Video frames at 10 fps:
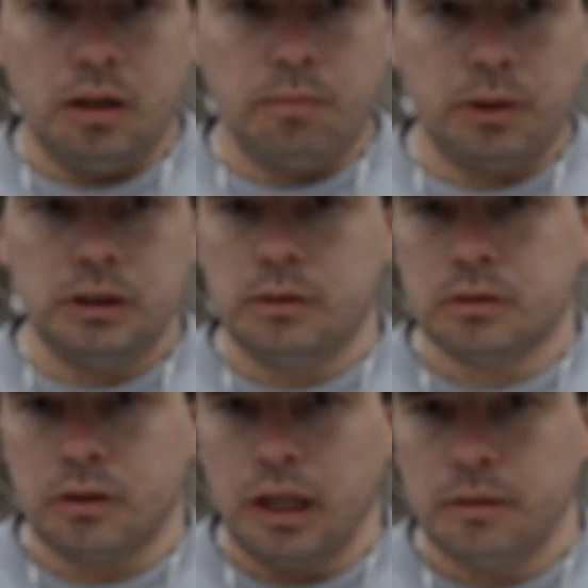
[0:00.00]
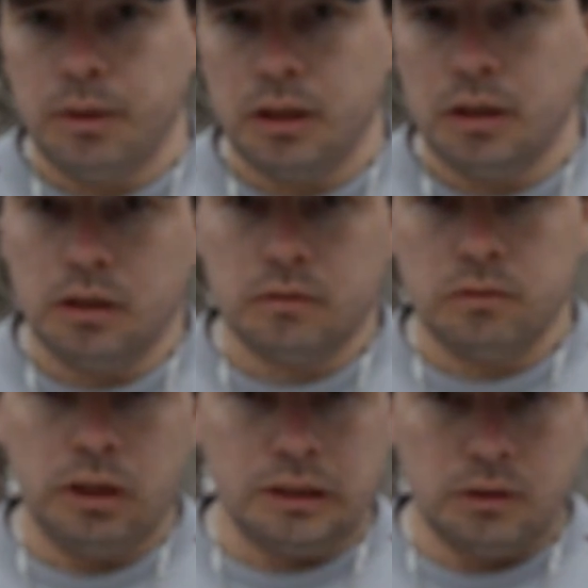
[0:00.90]
Please subscribe to me. You know,
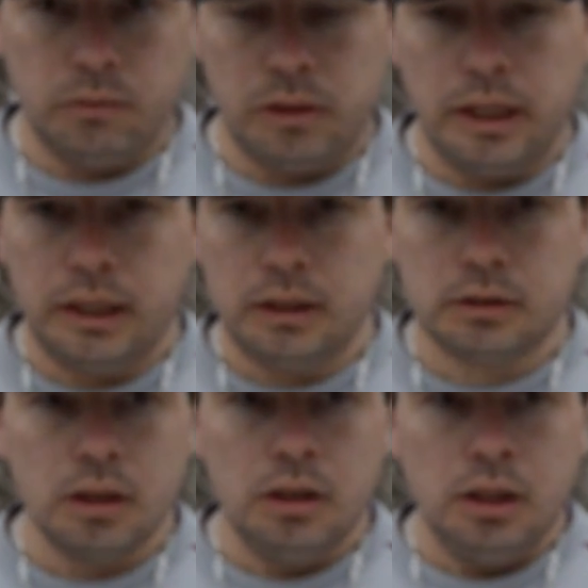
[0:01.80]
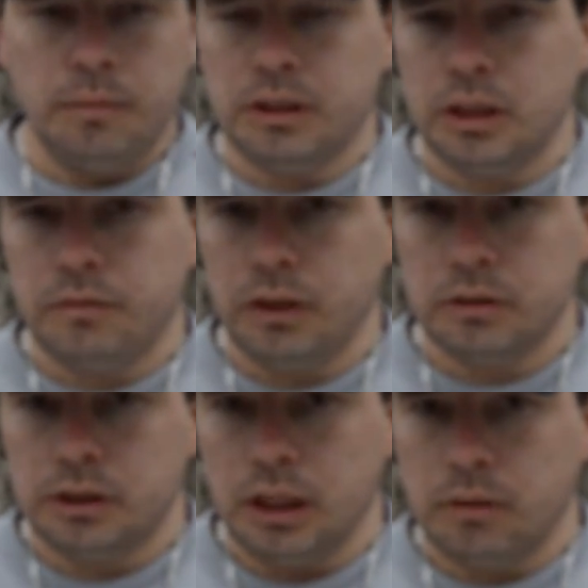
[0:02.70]
you guys know where that is. You may share this video on
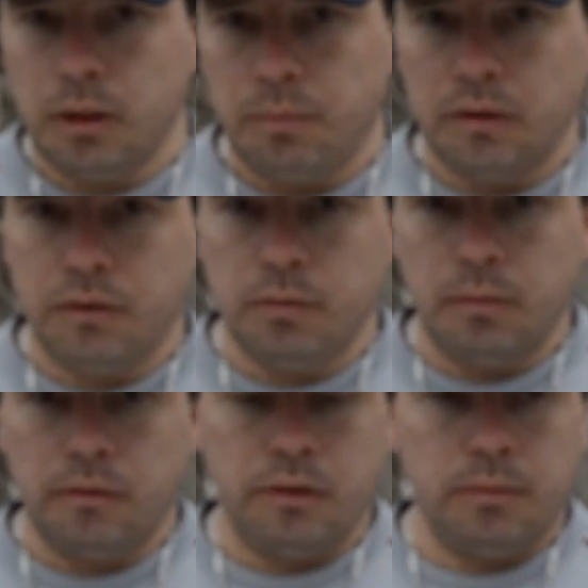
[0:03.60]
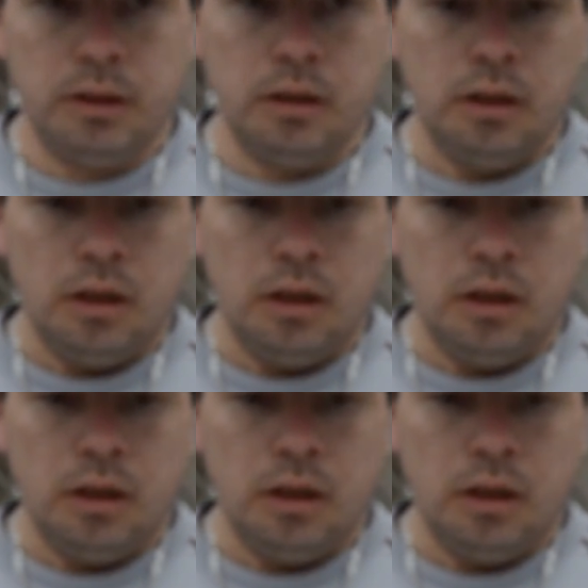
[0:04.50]
your channel. It might benefit you. It might benefit me.